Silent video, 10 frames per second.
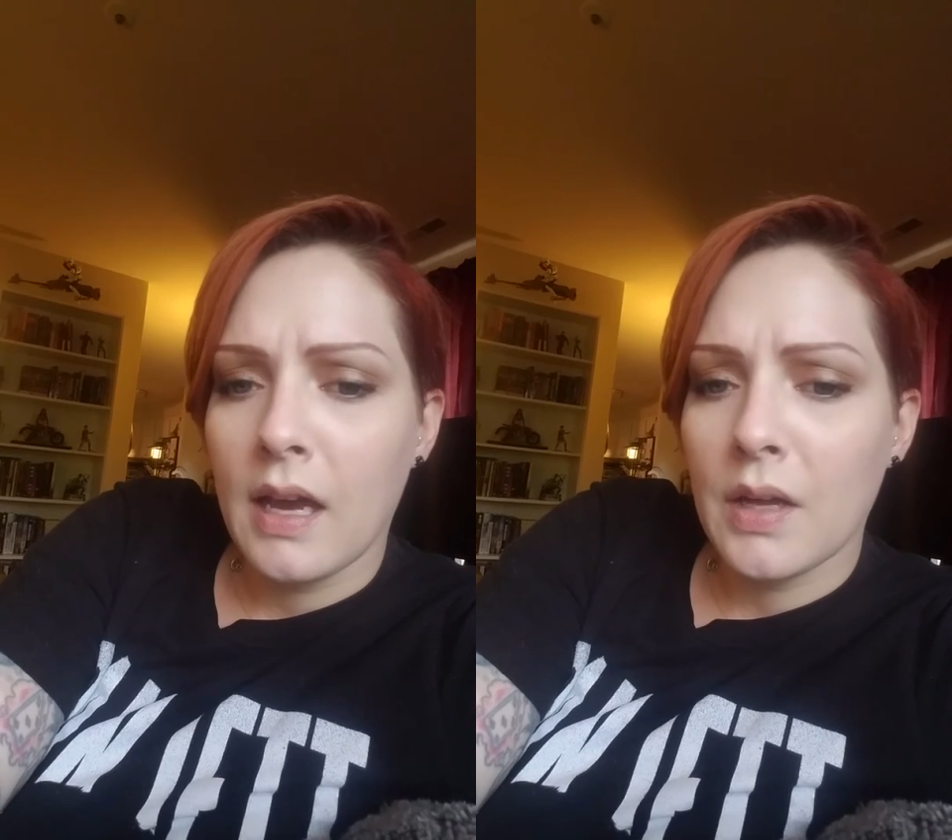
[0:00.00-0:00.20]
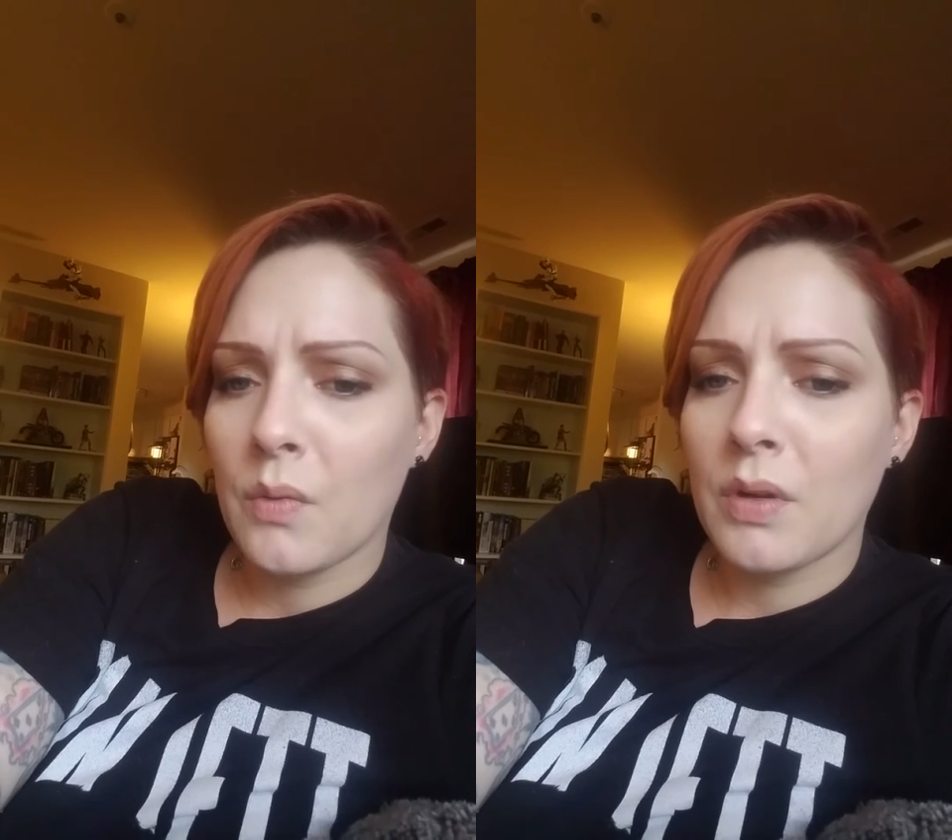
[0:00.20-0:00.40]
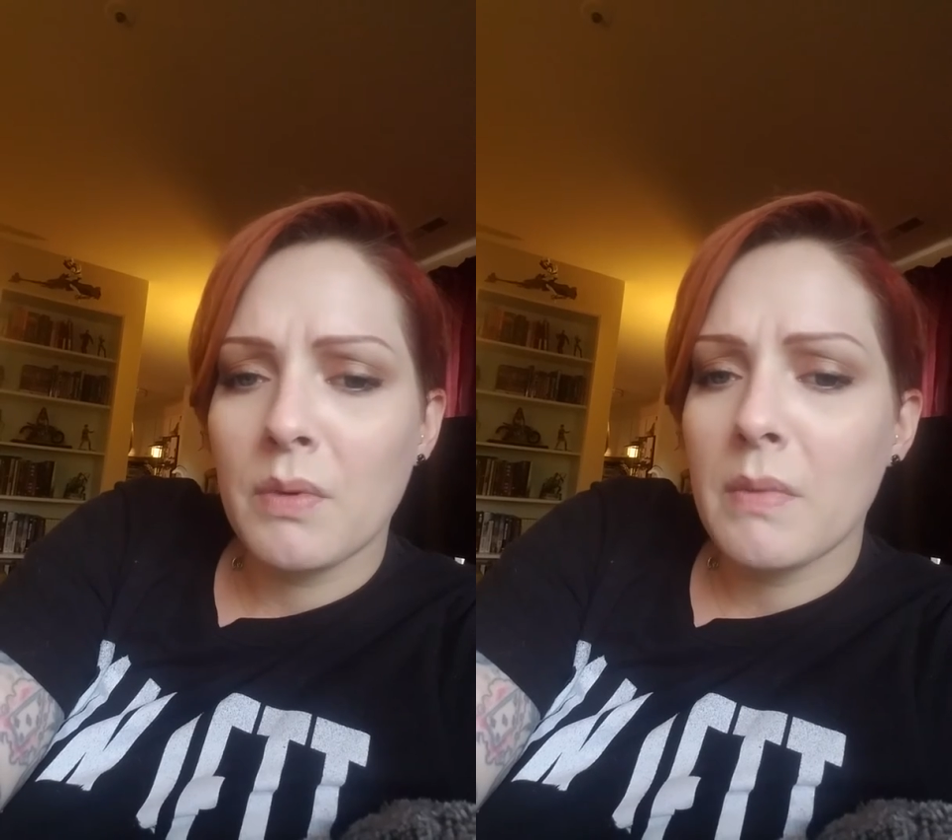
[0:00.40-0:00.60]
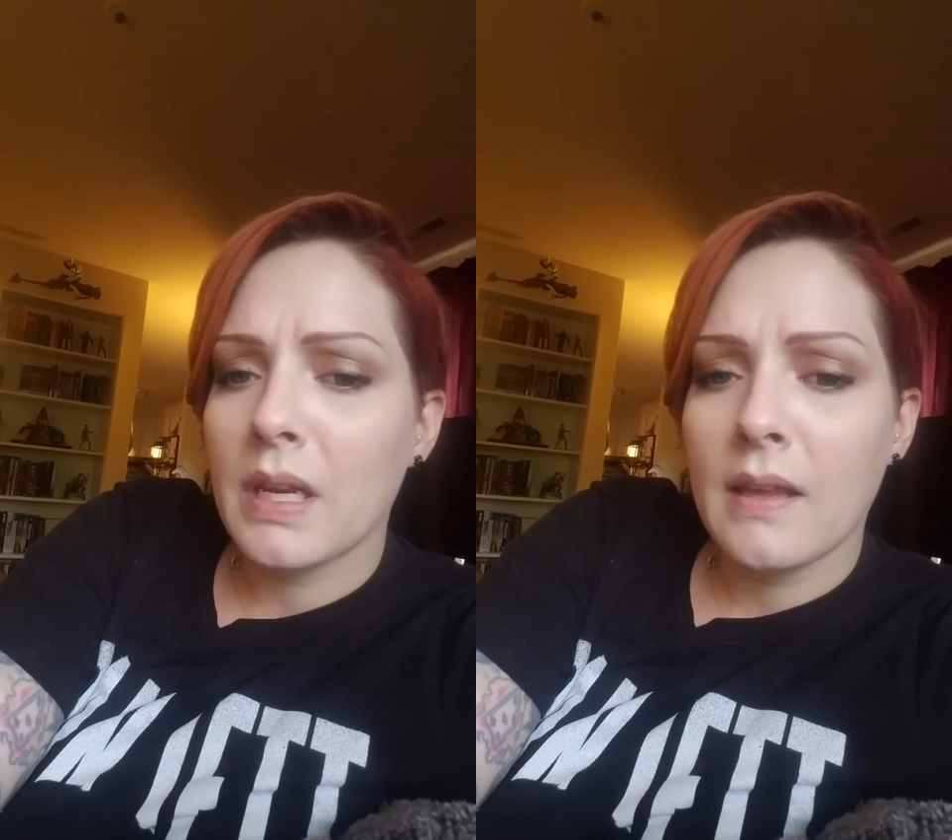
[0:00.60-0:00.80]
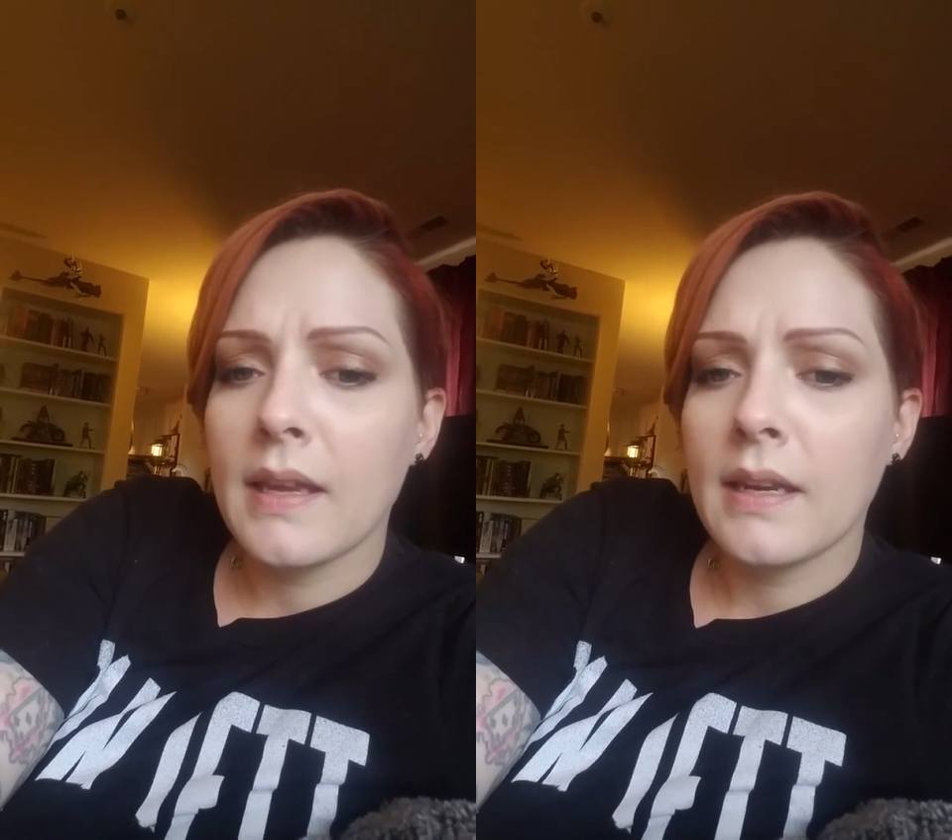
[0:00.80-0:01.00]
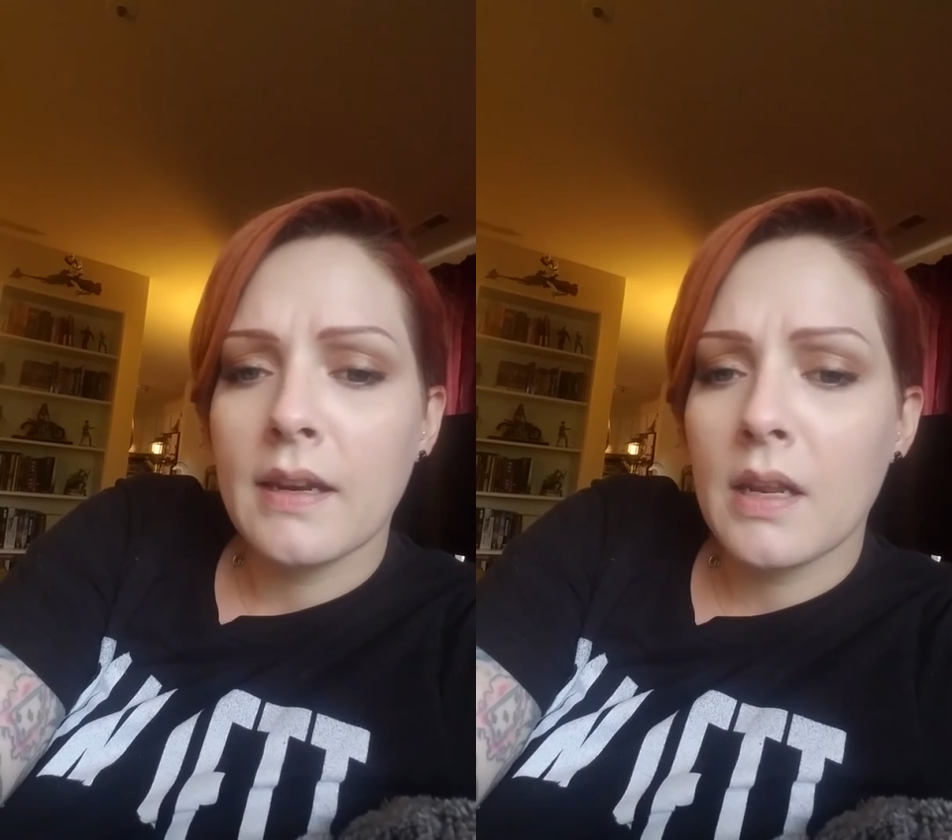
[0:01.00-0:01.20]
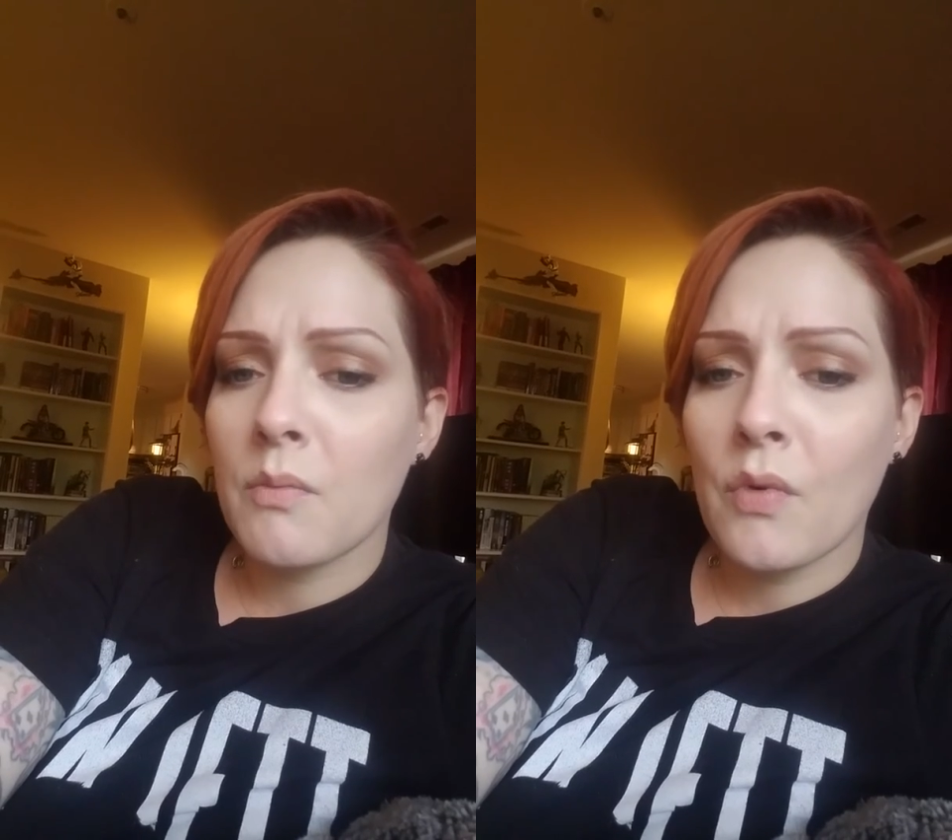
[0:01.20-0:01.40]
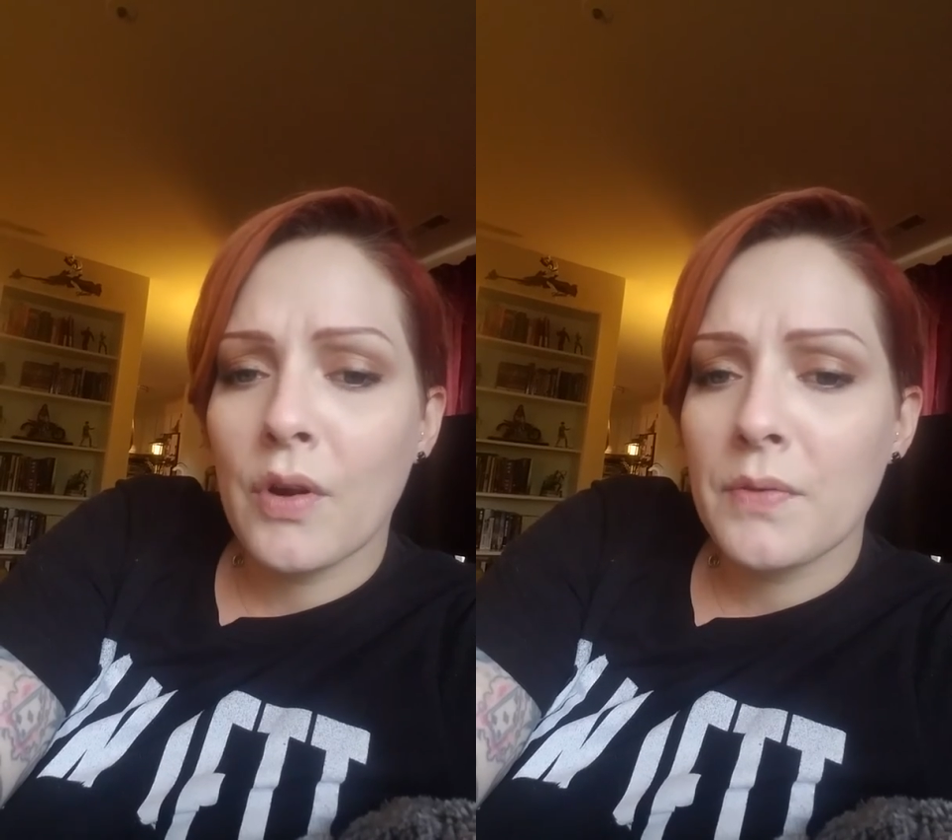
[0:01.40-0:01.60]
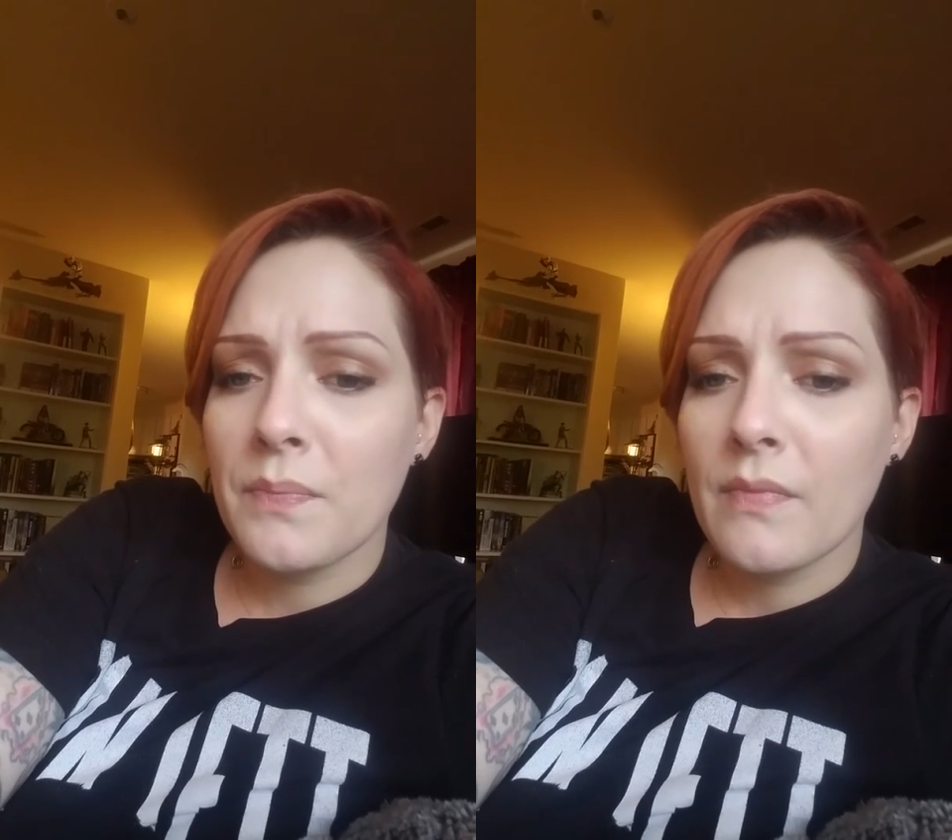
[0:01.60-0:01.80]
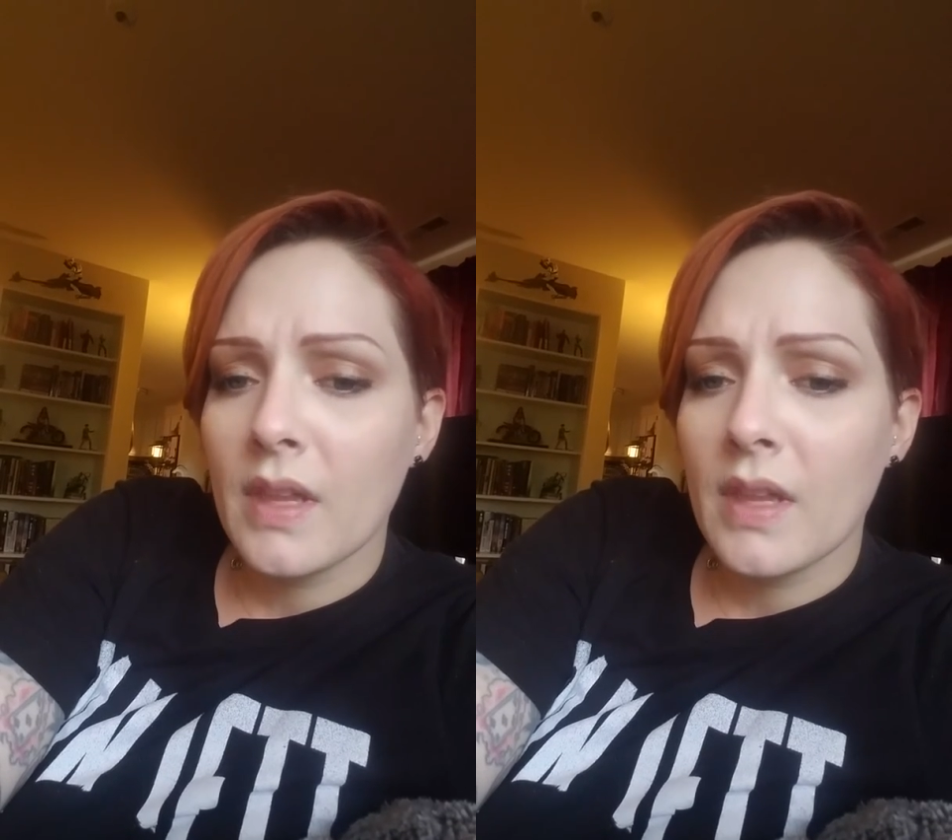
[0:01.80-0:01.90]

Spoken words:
I don't want to be medicated anymore.